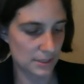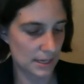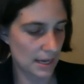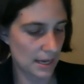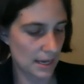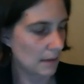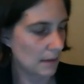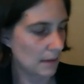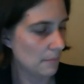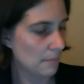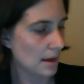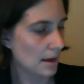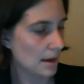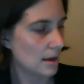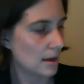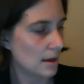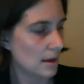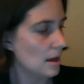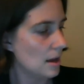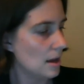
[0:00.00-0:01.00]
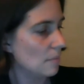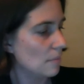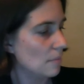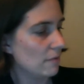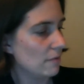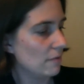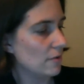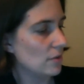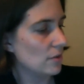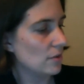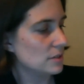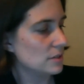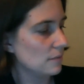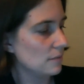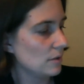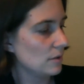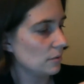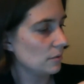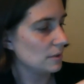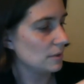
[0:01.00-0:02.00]
I can't go back. But for those of
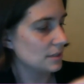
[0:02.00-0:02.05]
us